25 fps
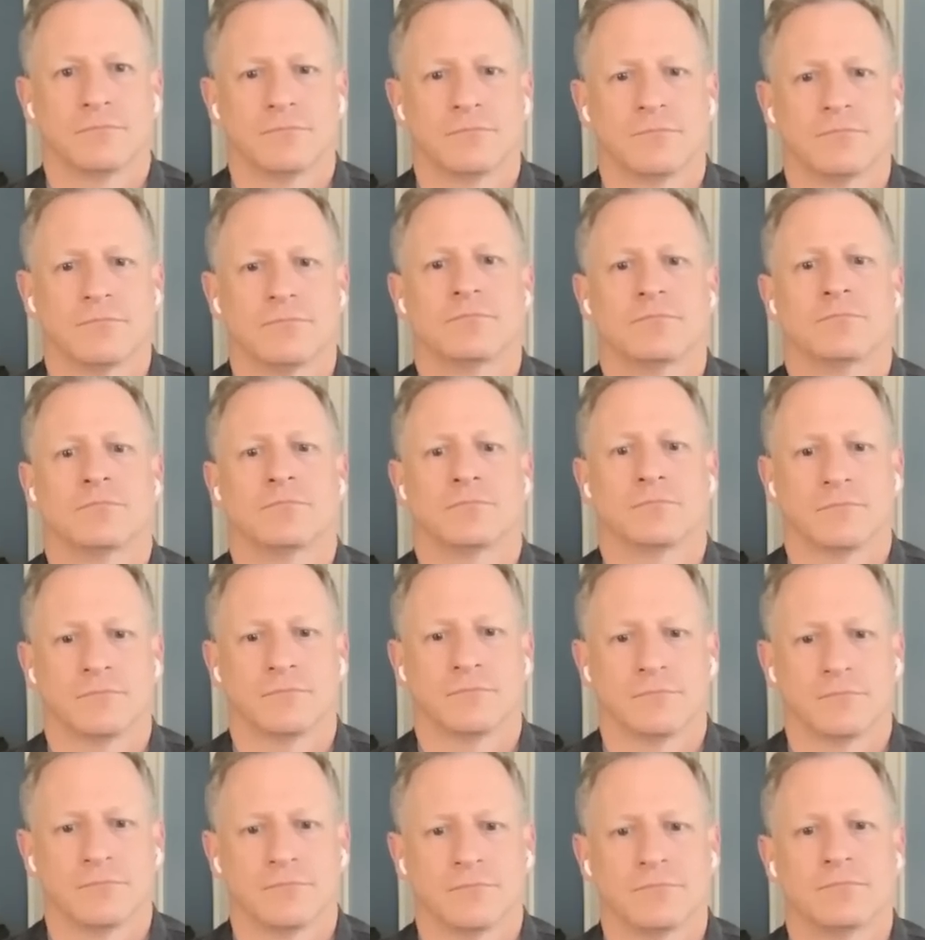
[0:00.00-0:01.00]

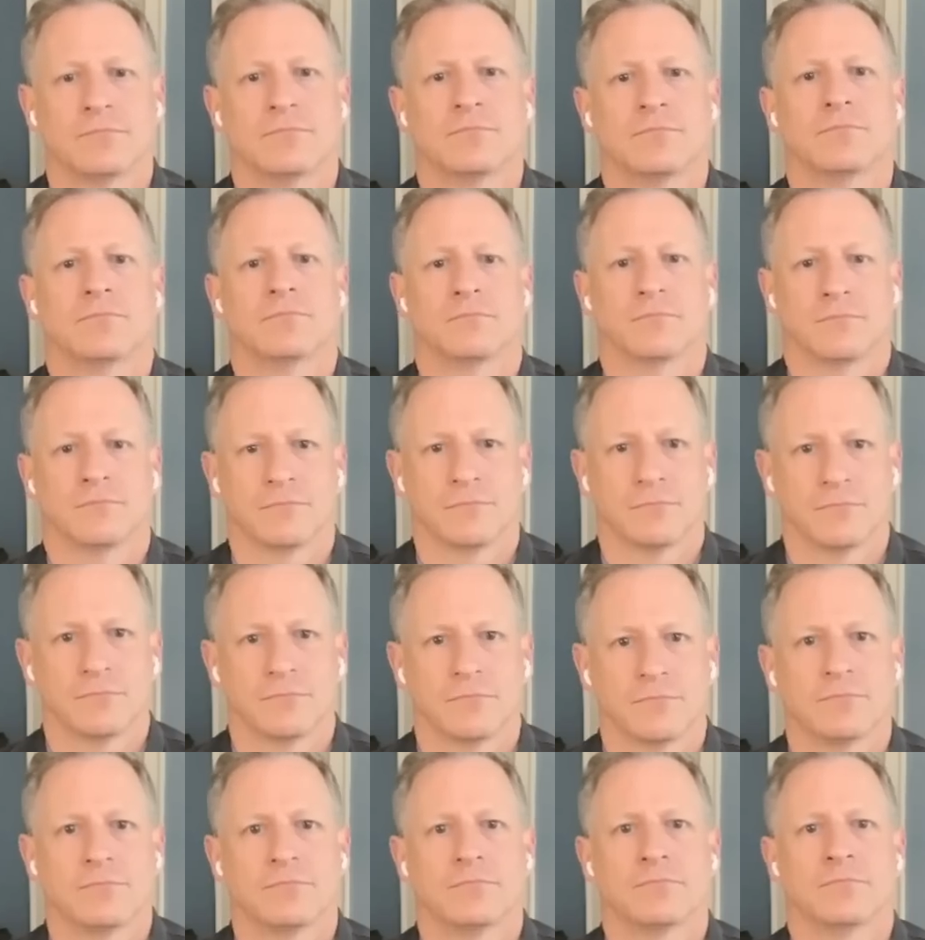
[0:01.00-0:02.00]

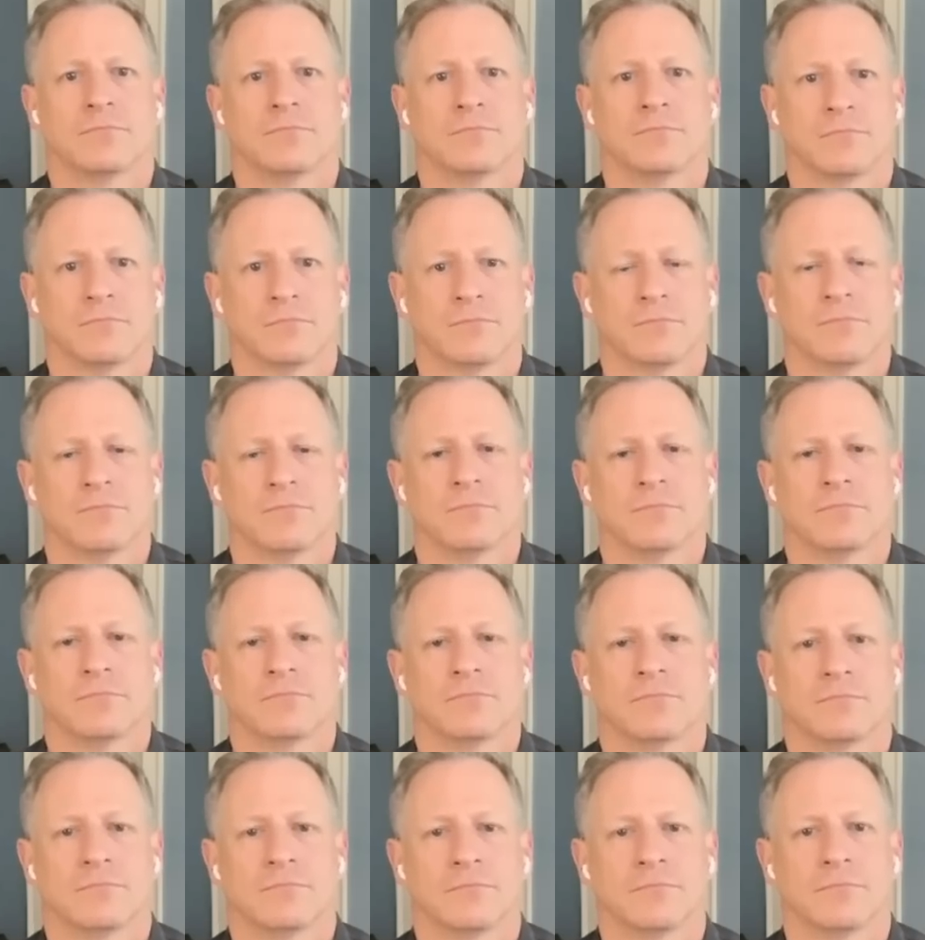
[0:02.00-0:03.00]

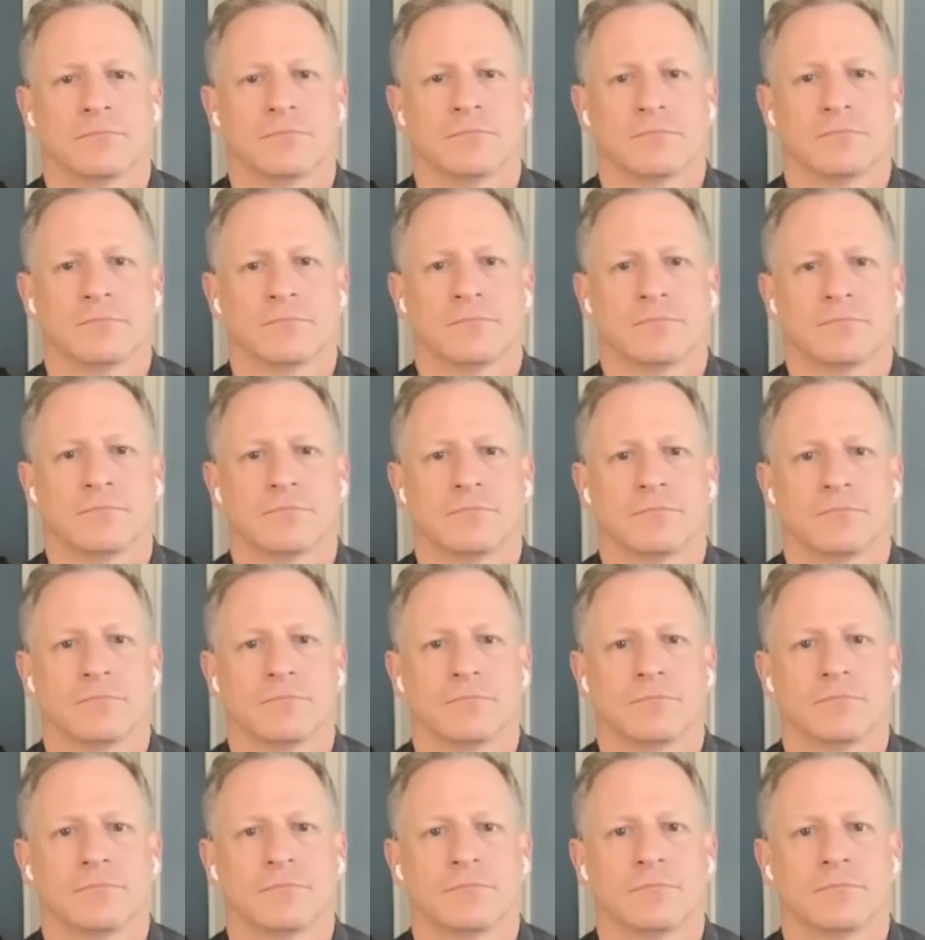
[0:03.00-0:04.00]

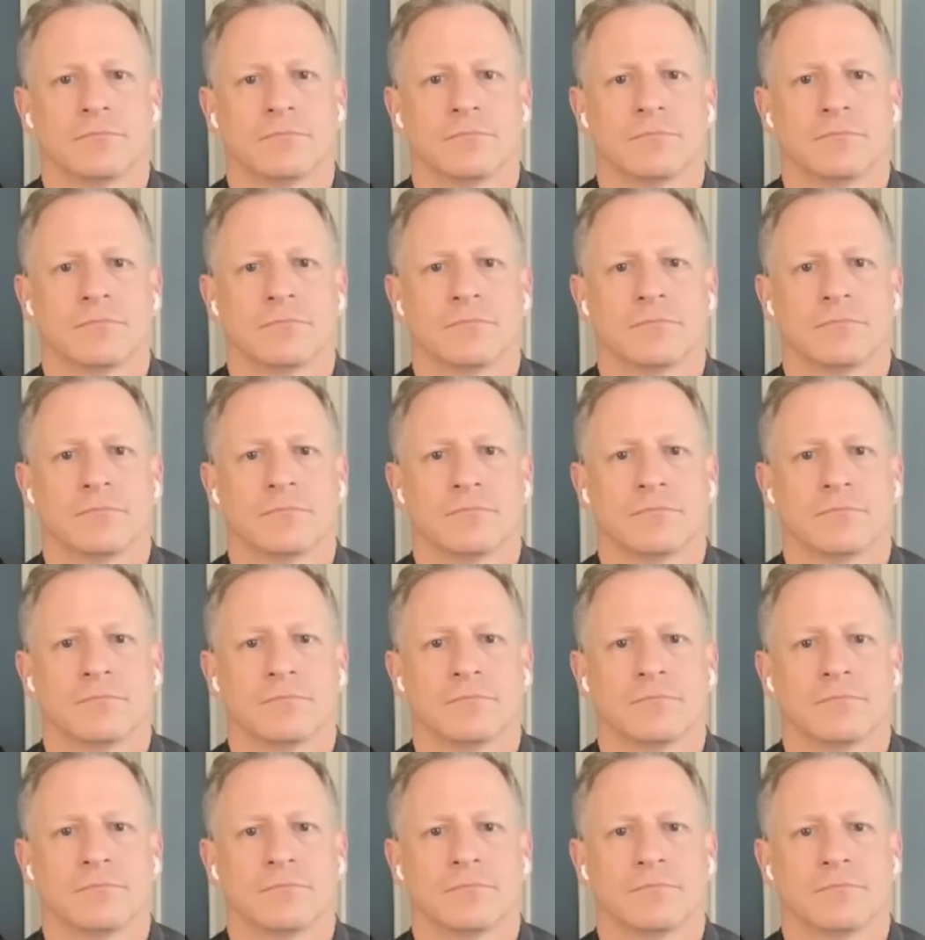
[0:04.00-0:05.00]

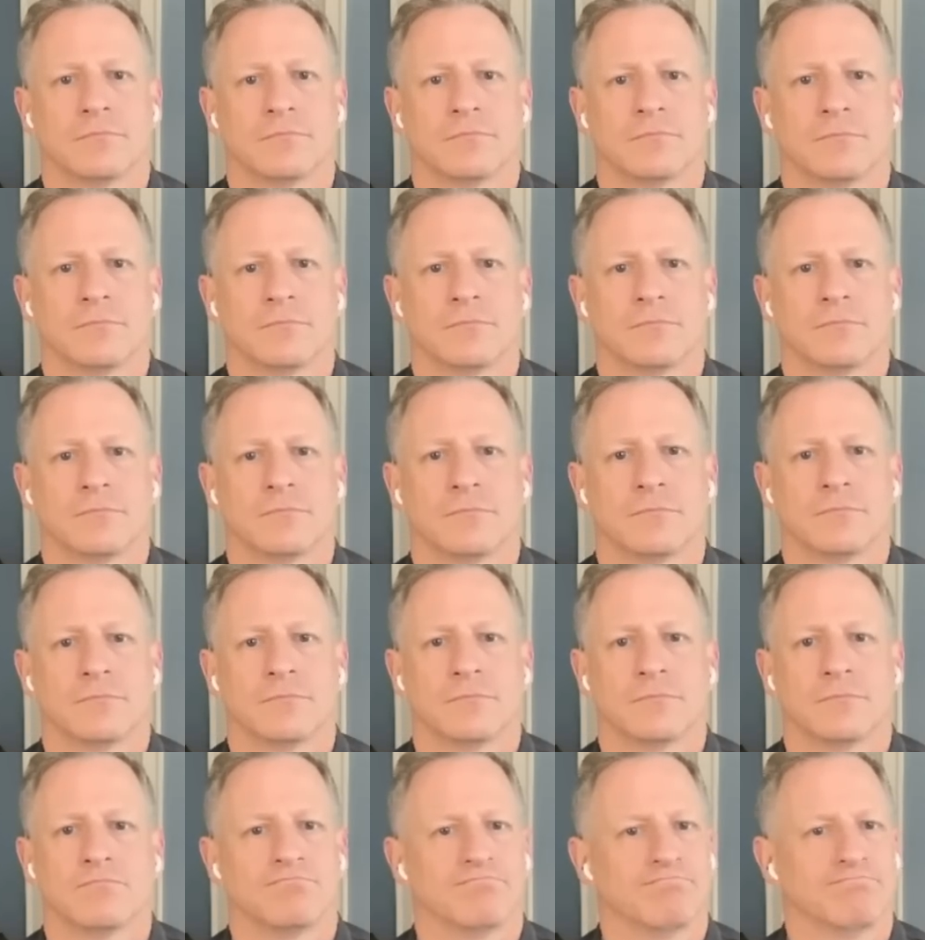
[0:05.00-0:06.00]

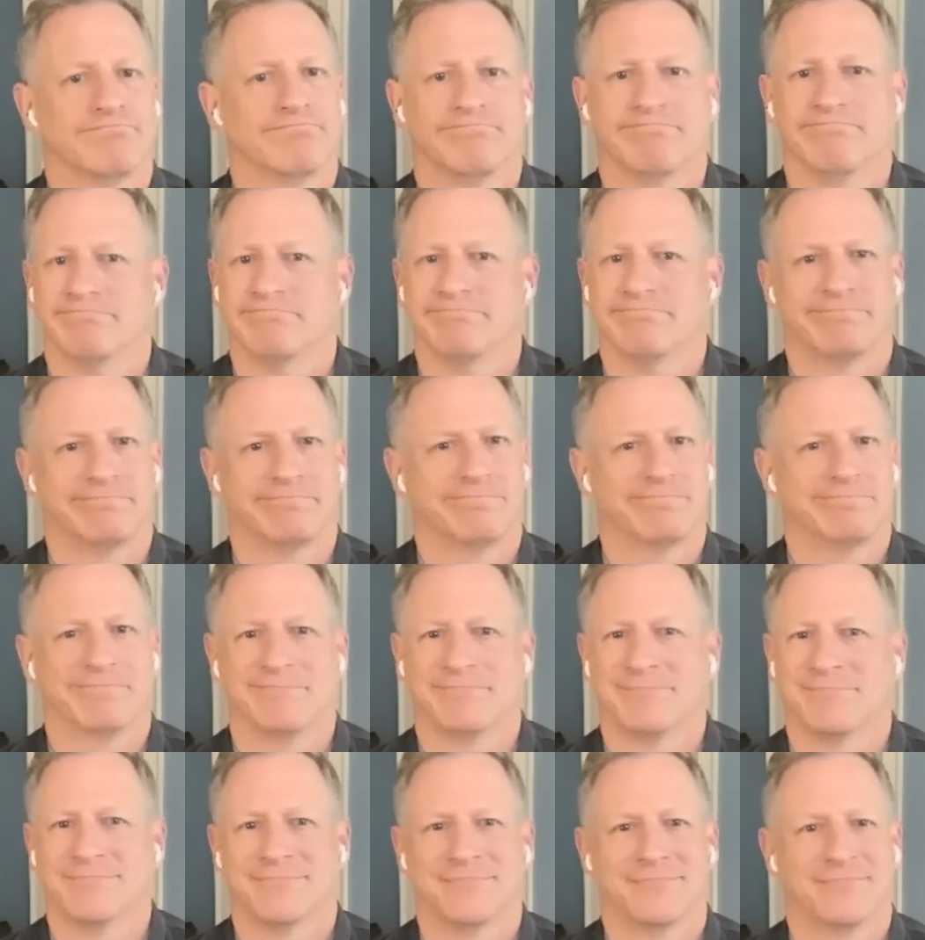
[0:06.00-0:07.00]

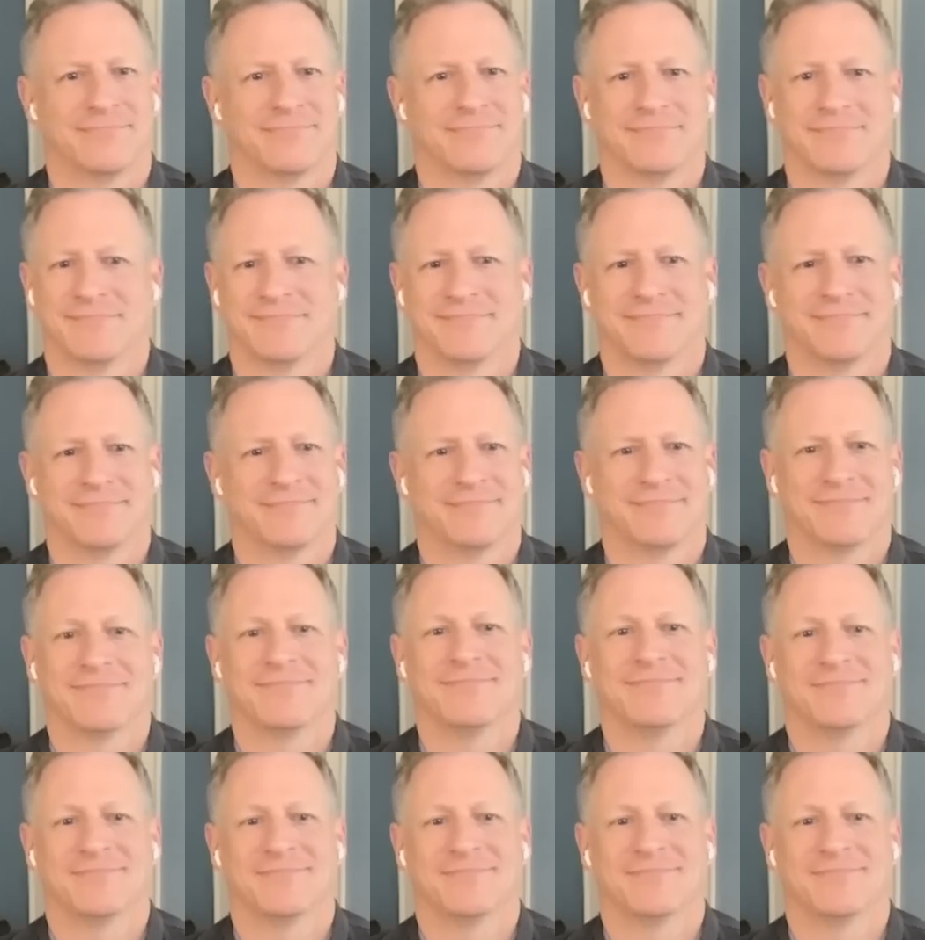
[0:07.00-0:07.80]
(not speaking)